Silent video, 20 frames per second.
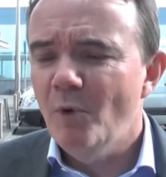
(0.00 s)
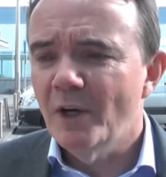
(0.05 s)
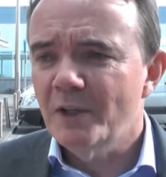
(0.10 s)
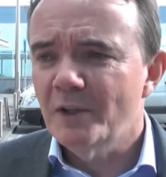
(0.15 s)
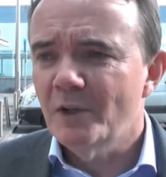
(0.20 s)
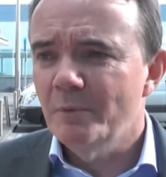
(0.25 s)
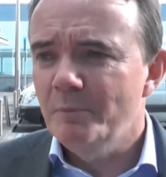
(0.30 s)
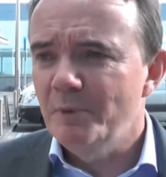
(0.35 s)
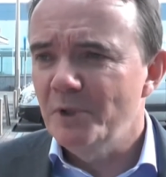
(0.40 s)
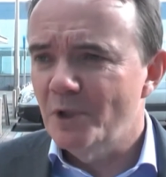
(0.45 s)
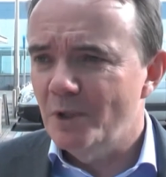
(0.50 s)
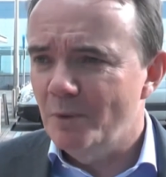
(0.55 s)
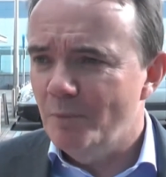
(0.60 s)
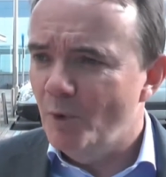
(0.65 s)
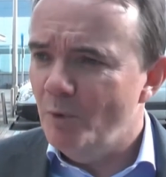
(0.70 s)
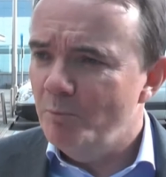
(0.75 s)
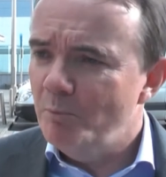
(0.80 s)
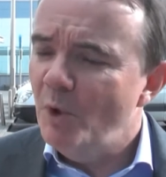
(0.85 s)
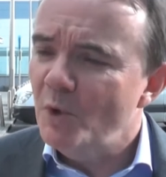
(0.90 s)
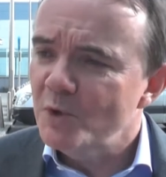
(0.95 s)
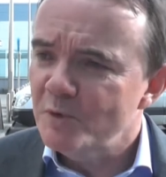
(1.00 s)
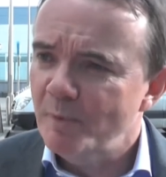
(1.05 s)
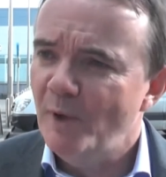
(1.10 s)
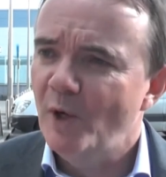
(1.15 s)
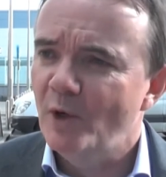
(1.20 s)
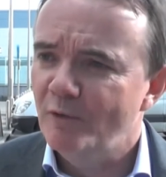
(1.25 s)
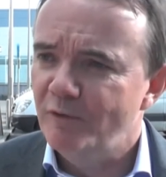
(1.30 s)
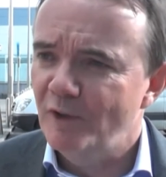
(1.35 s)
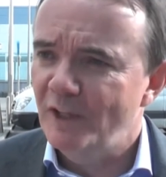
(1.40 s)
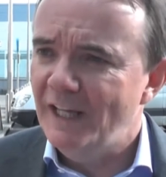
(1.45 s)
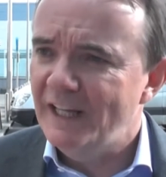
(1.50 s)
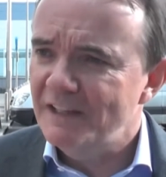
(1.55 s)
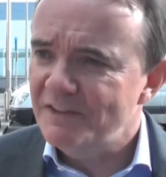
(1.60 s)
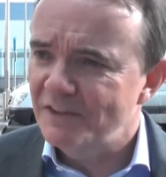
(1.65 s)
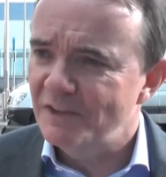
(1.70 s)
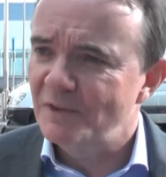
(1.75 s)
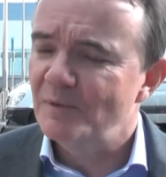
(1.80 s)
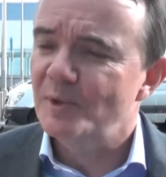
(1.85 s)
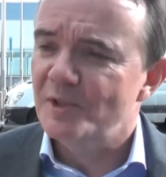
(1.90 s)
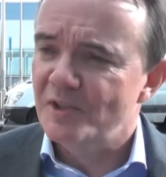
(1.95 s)
what could be your most powerful
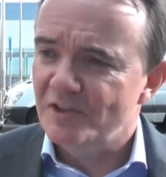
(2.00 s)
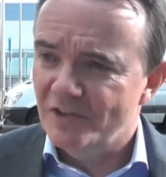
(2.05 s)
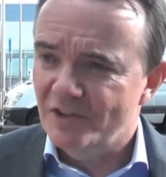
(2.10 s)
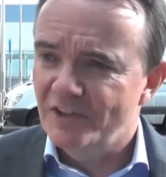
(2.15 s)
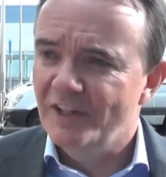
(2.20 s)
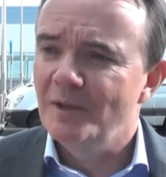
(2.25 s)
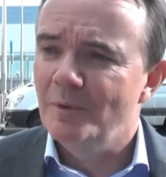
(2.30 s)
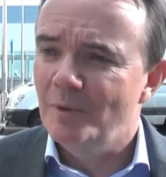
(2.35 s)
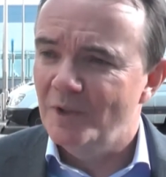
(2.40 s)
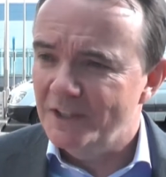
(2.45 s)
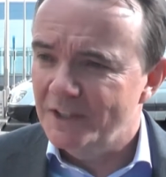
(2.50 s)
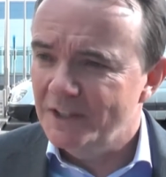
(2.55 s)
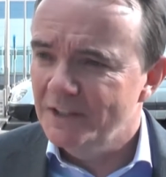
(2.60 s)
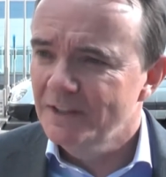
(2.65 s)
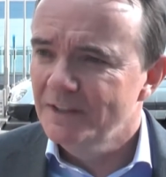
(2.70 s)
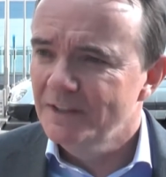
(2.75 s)
asset, which is your network.